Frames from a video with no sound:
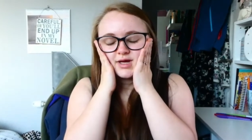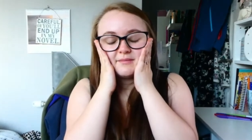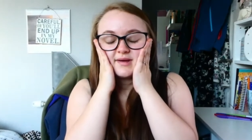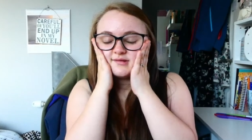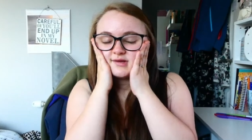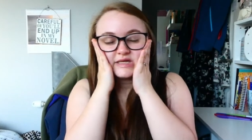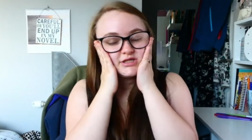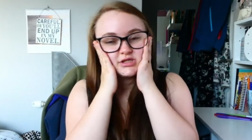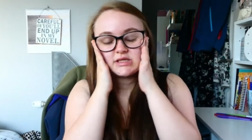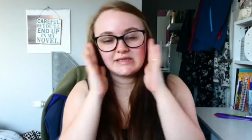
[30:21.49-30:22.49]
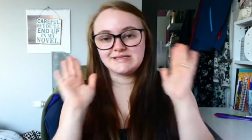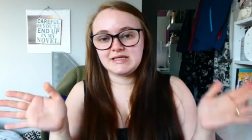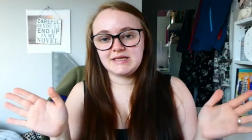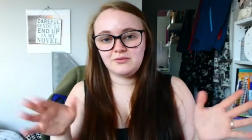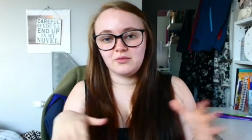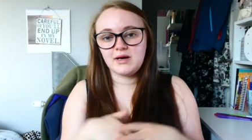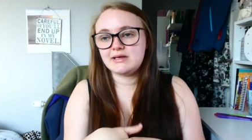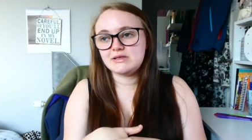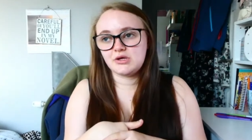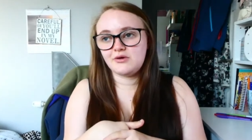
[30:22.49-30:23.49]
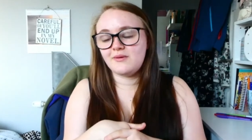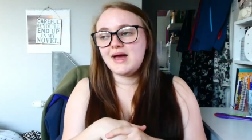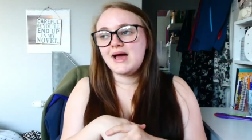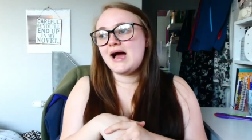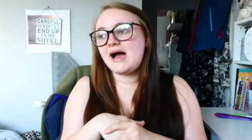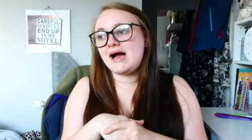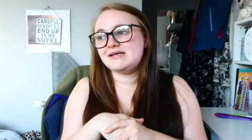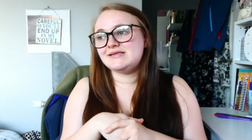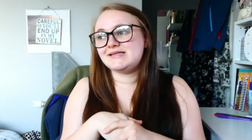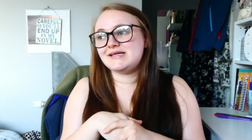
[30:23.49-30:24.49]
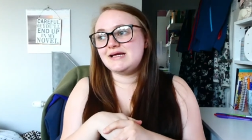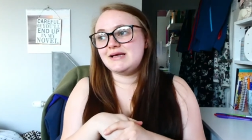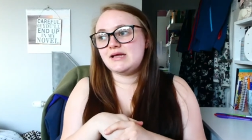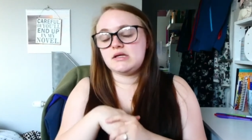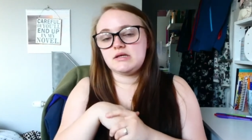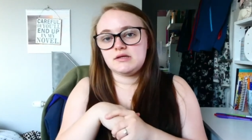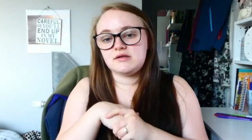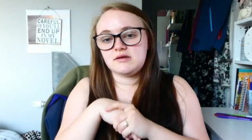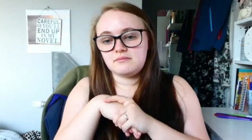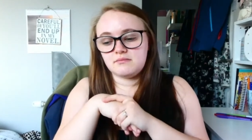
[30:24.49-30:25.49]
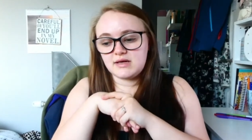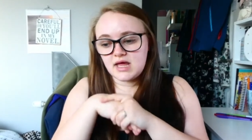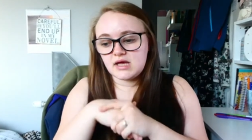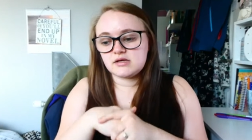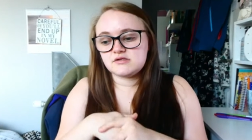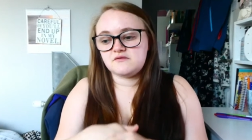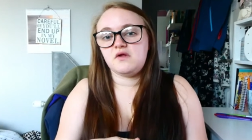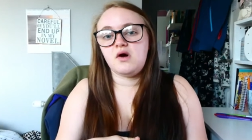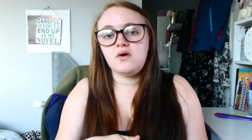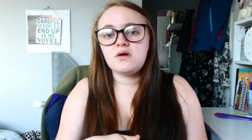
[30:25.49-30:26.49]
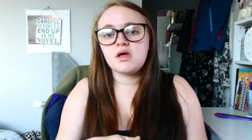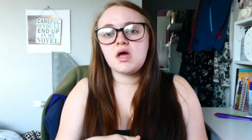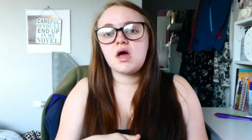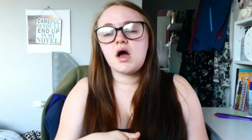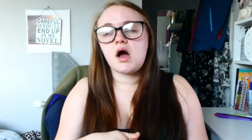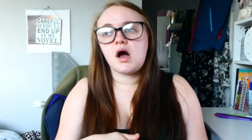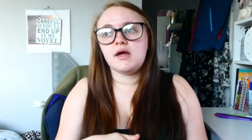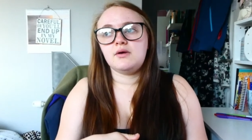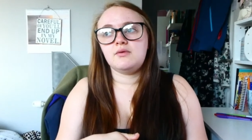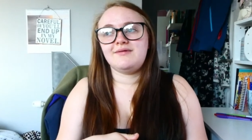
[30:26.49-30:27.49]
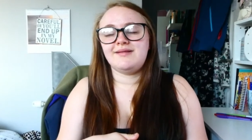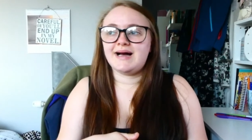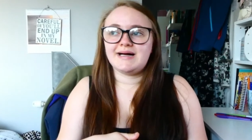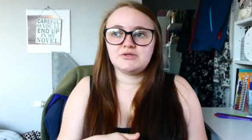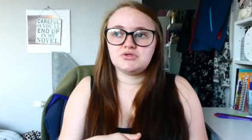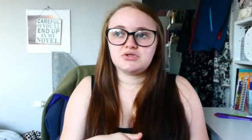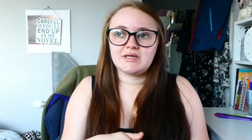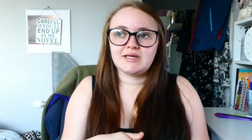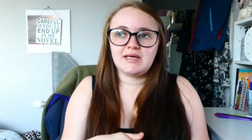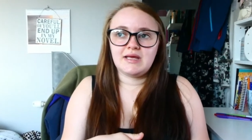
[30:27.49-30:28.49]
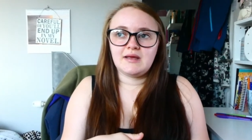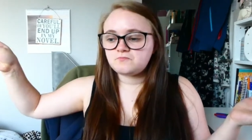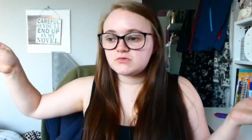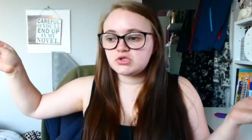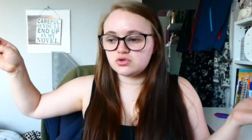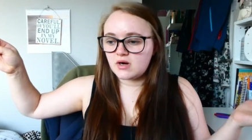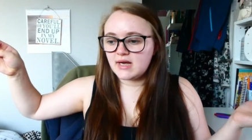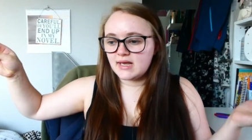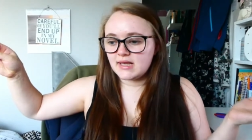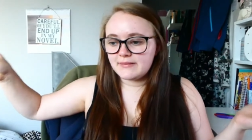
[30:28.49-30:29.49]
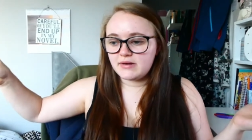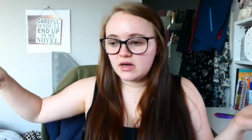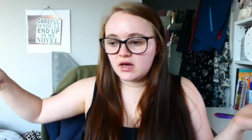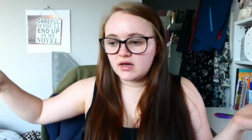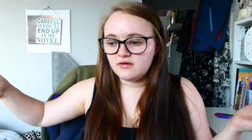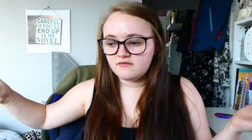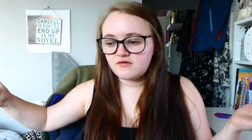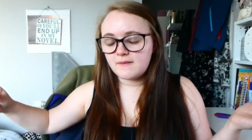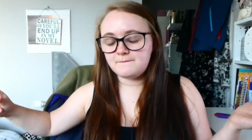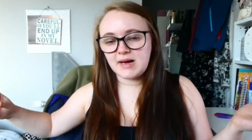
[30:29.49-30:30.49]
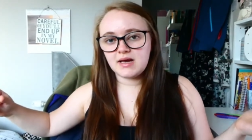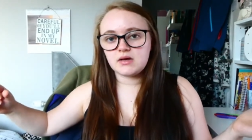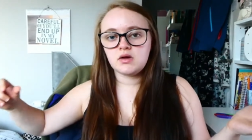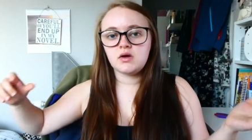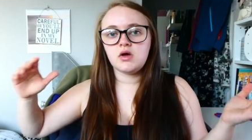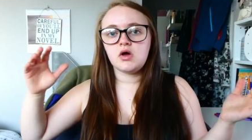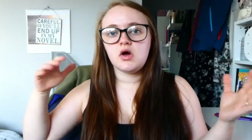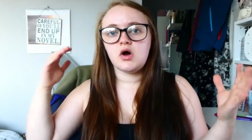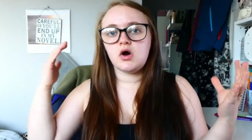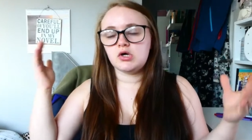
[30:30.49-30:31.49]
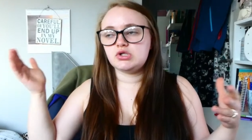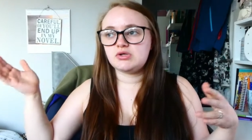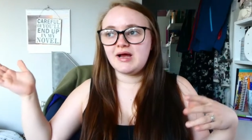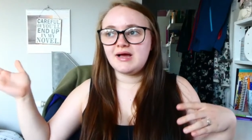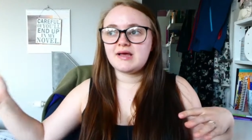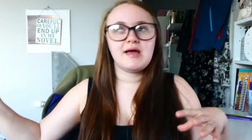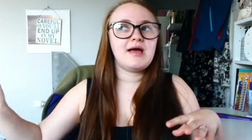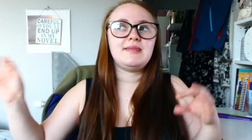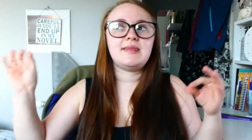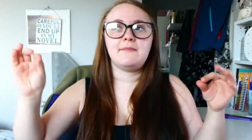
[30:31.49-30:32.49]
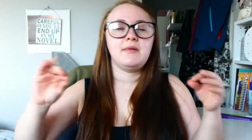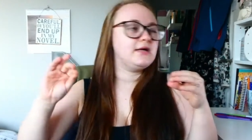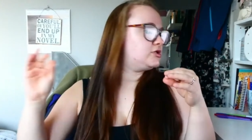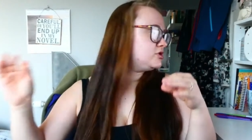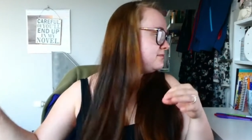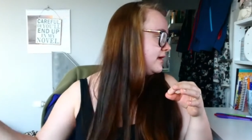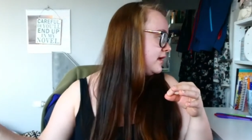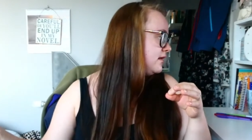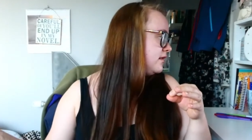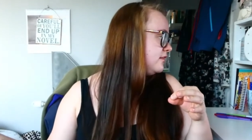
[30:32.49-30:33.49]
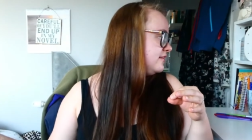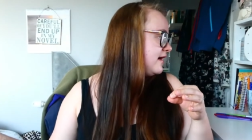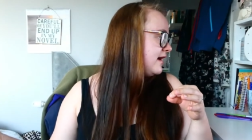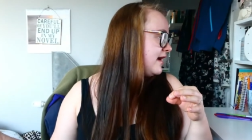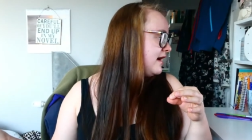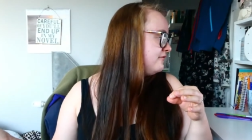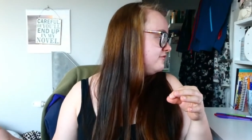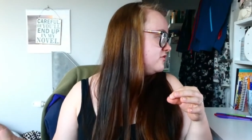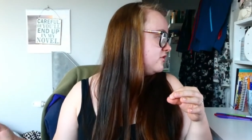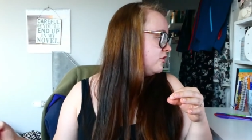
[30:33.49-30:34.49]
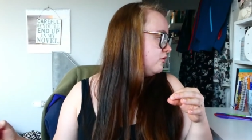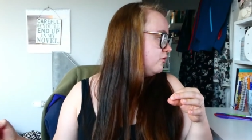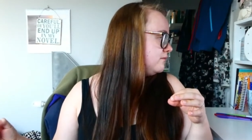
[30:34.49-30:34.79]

I'm basically just going to see what I can do and in the, my next vlog I will actually try and get my life back on track and that might just mean that I have to